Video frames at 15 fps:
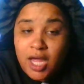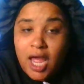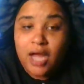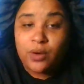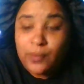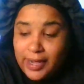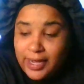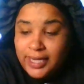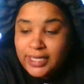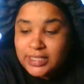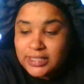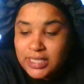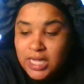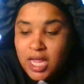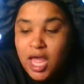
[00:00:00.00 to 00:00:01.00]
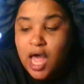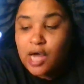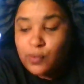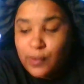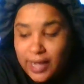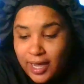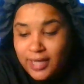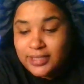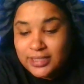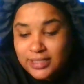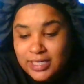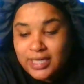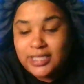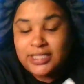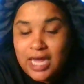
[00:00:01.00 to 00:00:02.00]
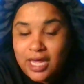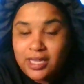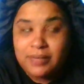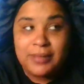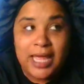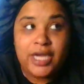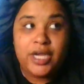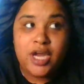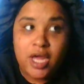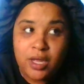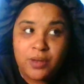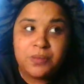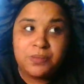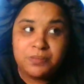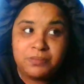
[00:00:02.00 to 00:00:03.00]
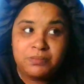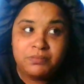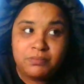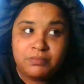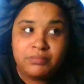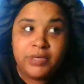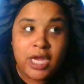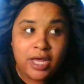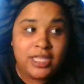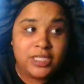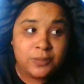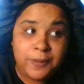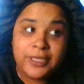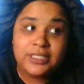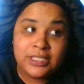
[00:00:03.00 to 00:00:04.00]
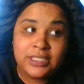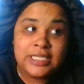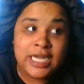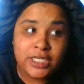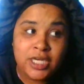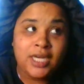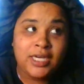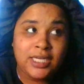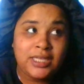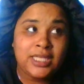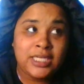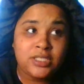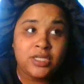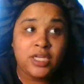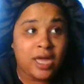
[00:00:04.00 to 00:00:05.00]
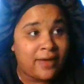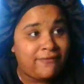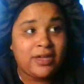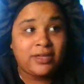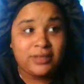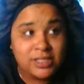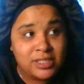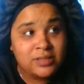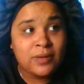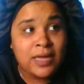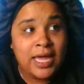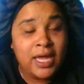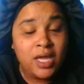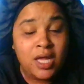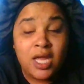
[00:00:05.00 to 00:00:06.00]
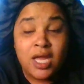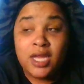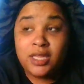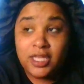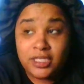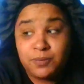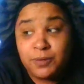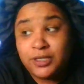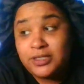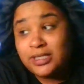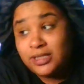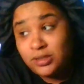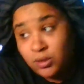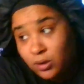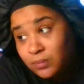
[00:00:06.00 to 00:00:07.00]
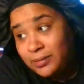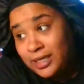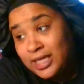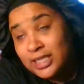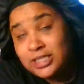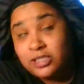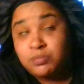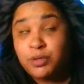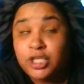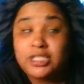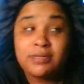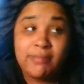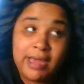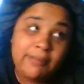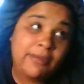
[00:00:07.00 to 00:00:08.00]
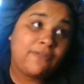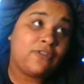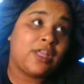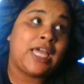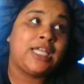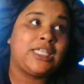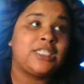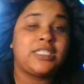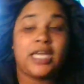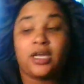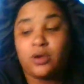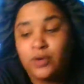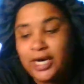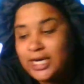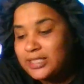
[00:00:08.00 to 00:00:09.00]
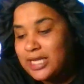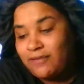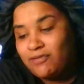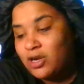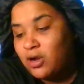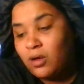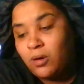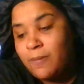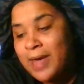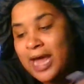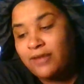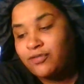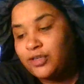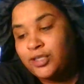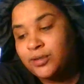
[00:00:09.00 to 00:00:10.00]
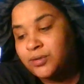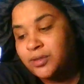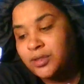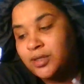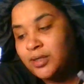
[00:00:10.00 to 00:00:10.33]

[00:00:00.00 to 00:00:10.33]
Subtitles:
Aquarius, Aquarius is going to tell them, like, no, this person said y'all did this or y'all felt this way. This person told me this. This person made me feel like this. Like, Aquarius ain't finna hold back for you.